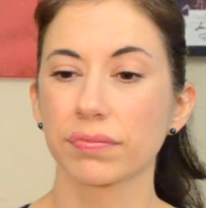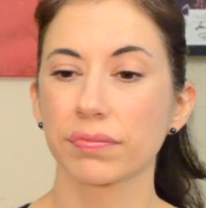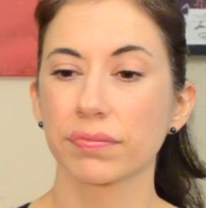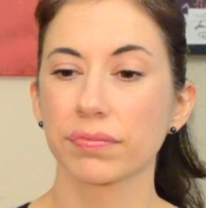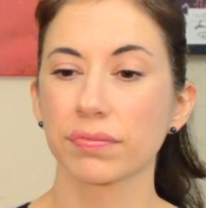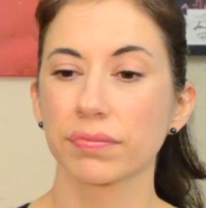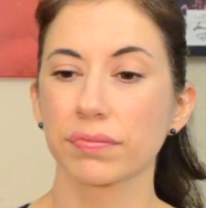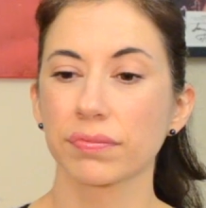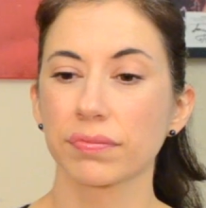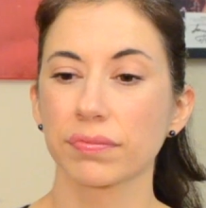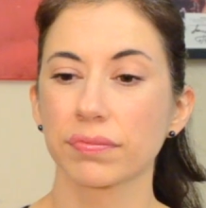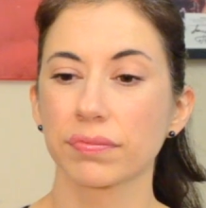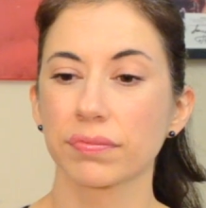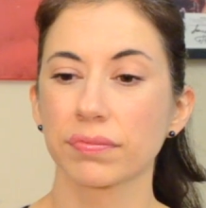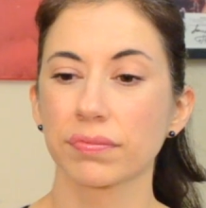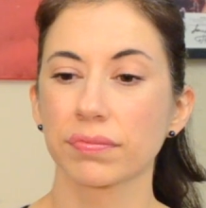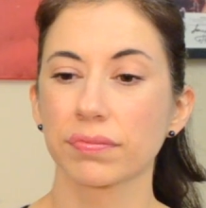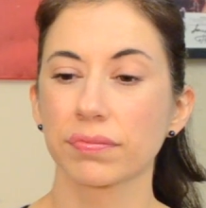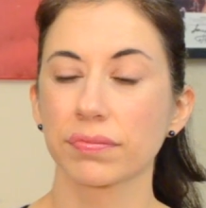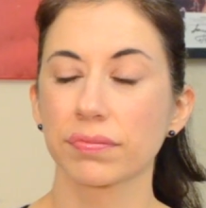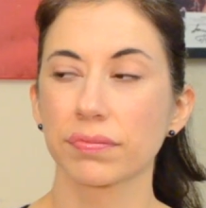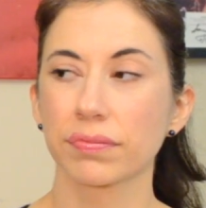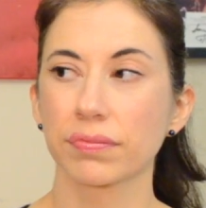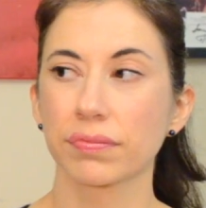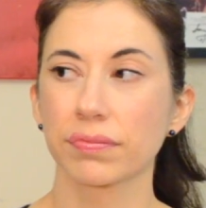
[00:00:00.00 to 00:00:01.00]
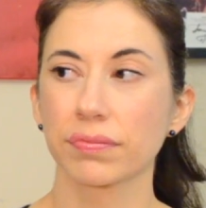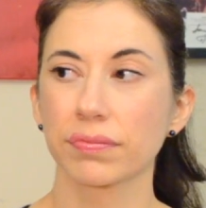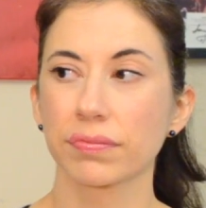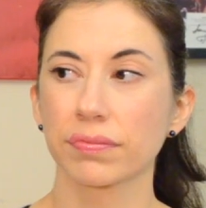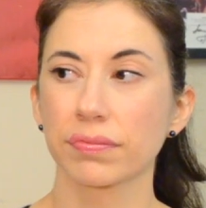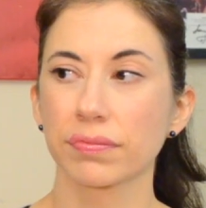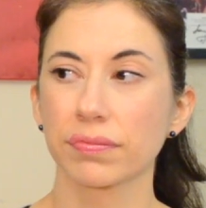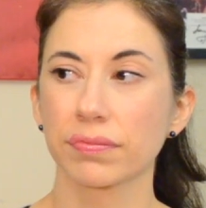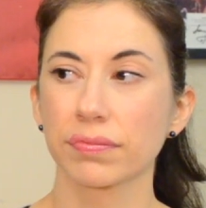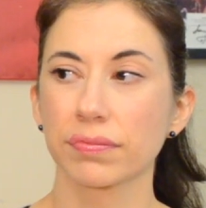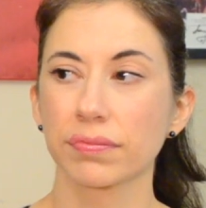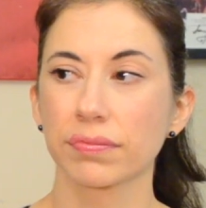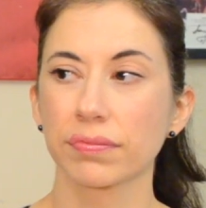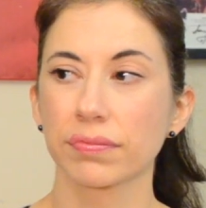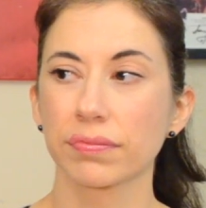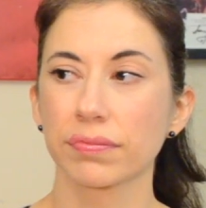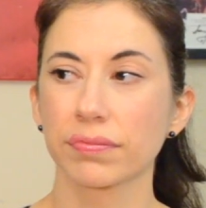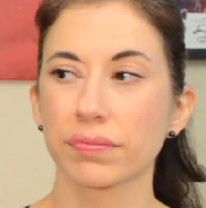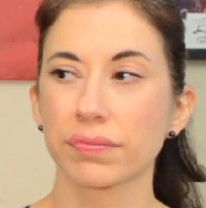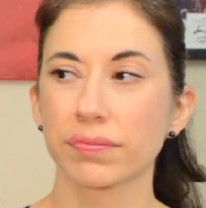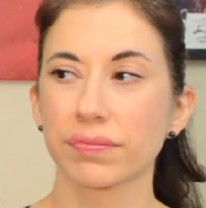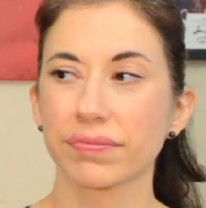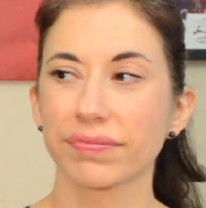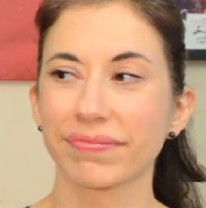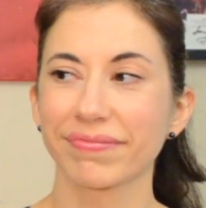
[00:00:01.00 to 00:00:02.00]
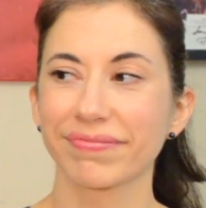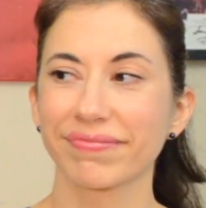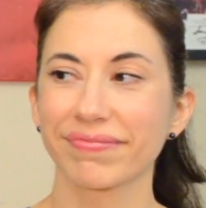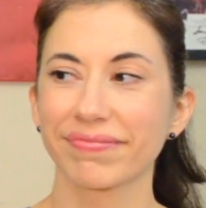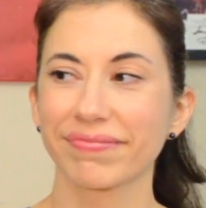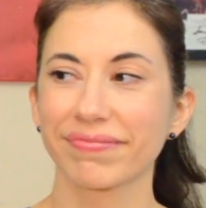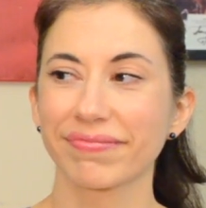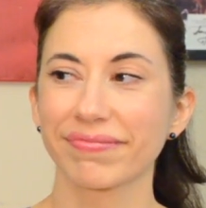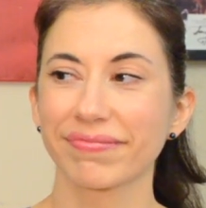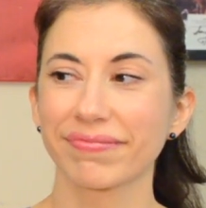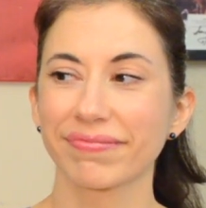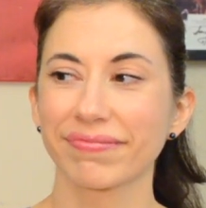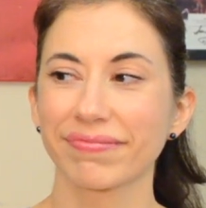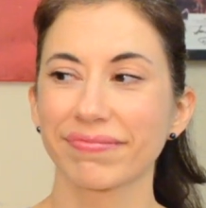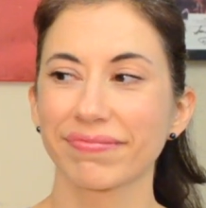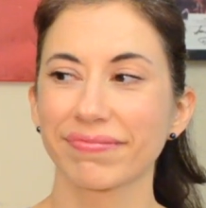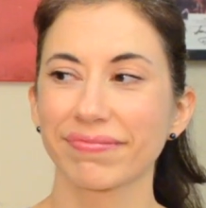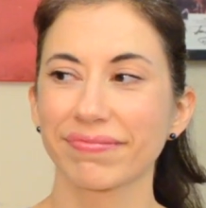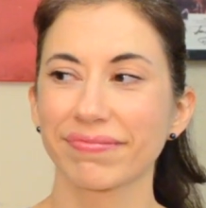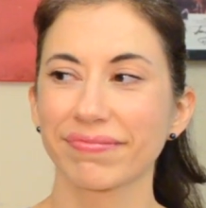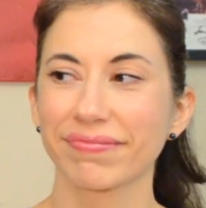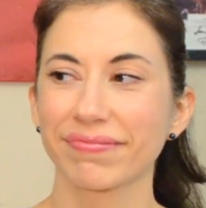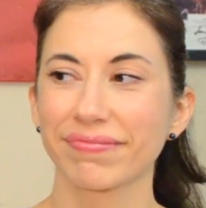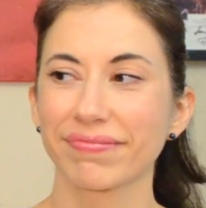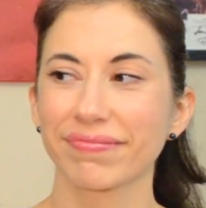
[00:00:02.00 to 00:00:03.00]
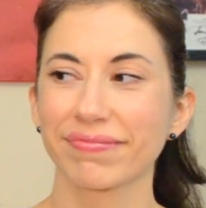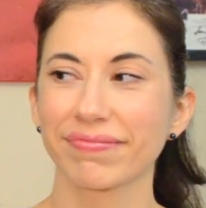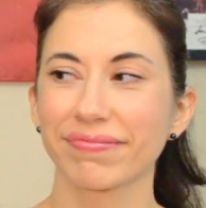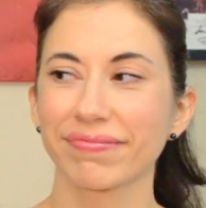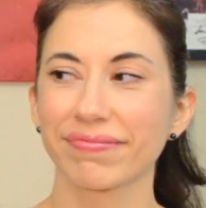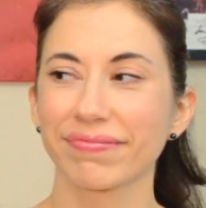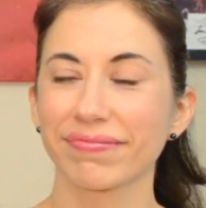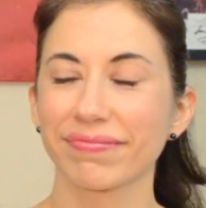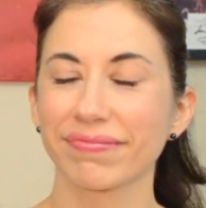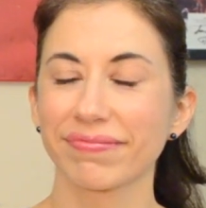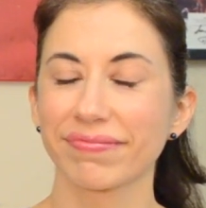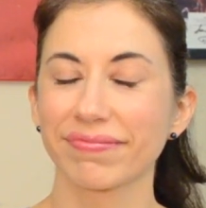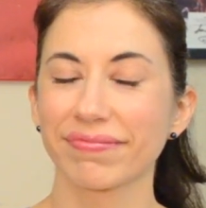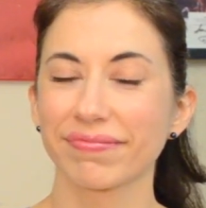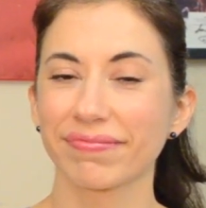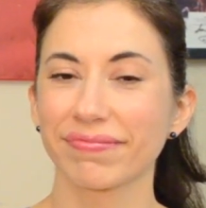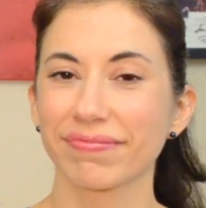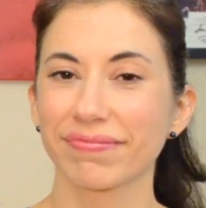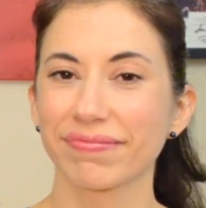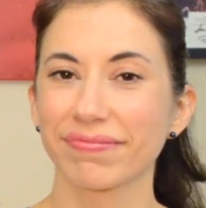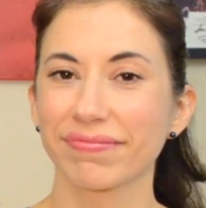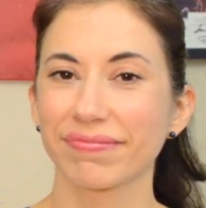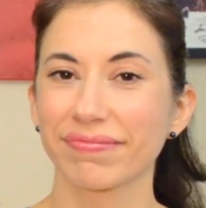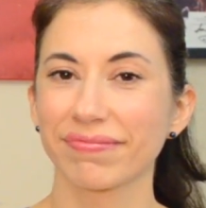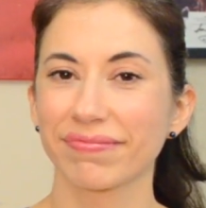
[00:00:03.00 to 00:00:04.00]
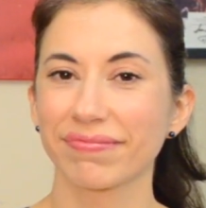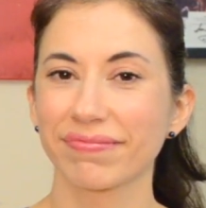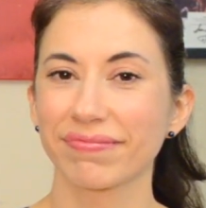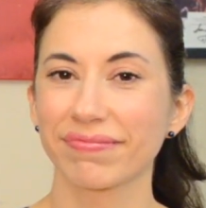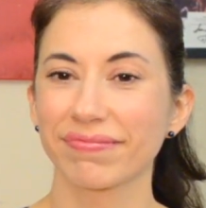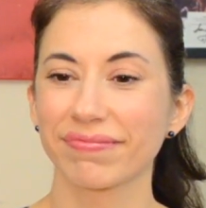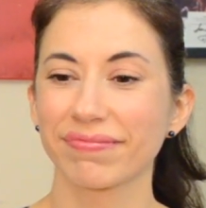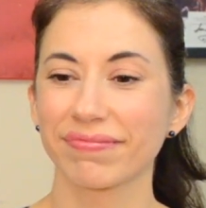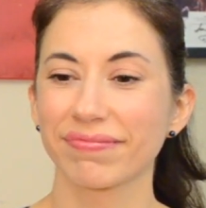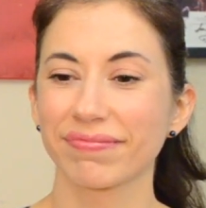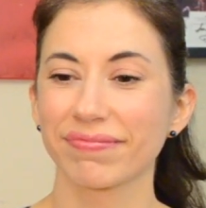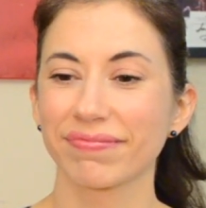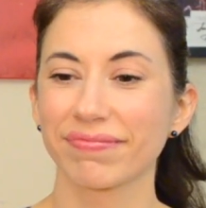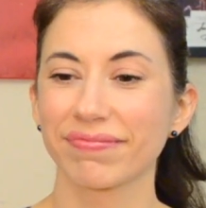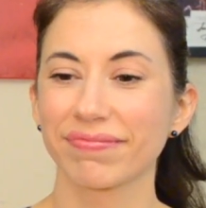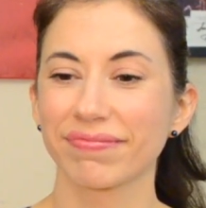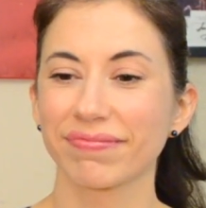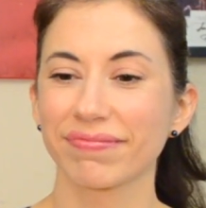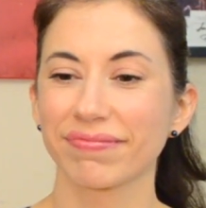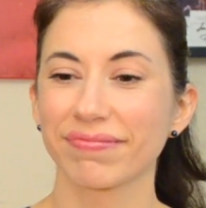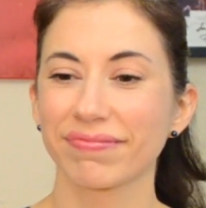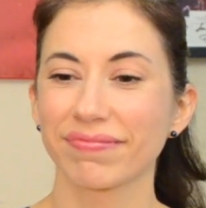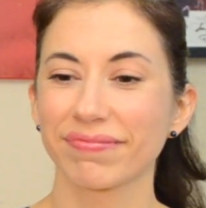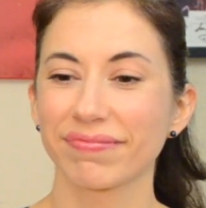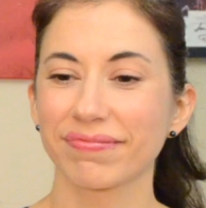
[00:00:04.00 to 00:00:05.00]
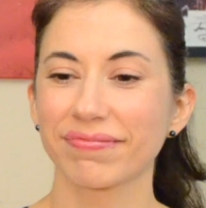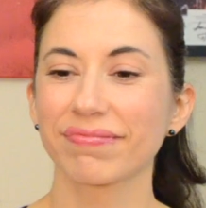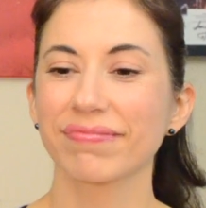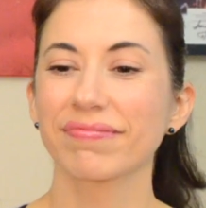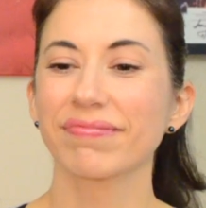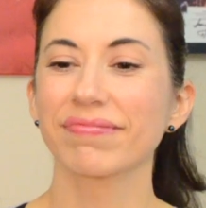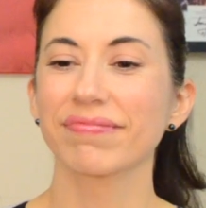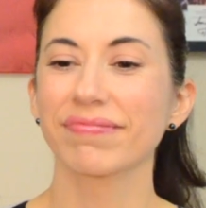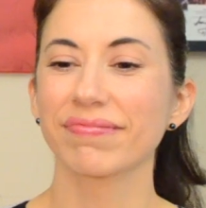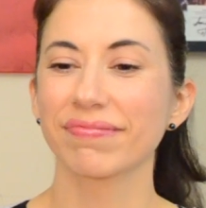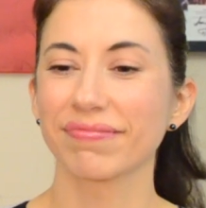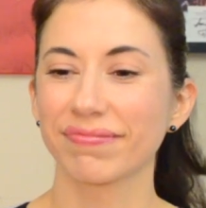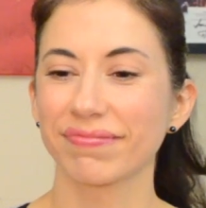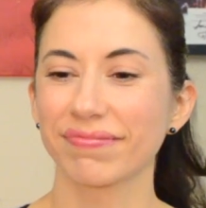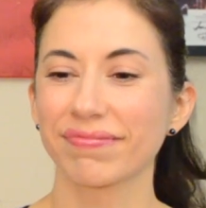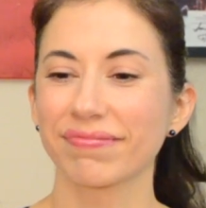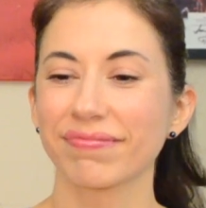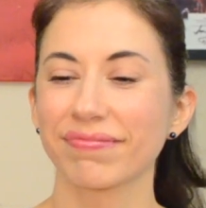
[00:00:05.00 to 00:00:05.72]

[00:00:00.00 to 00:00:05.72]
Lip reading: (silent)